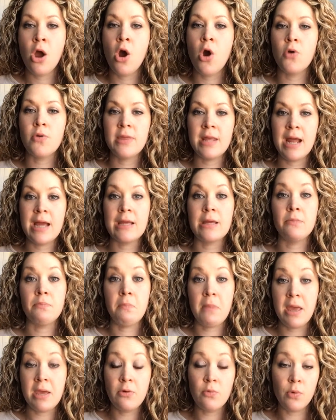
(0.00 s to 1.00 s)
or that I can
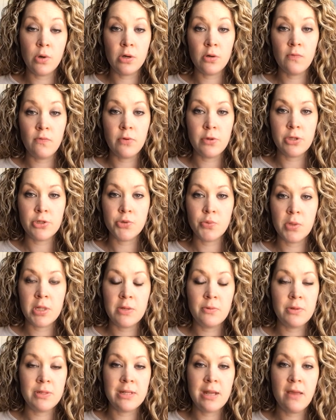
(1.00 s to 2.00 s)
make work for the
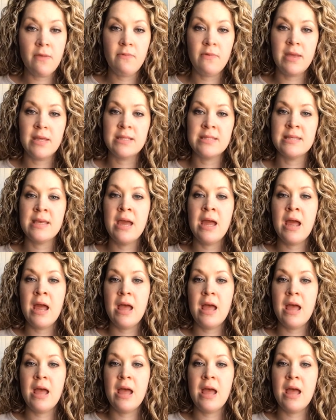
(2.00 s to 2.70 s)
21 Day Fix.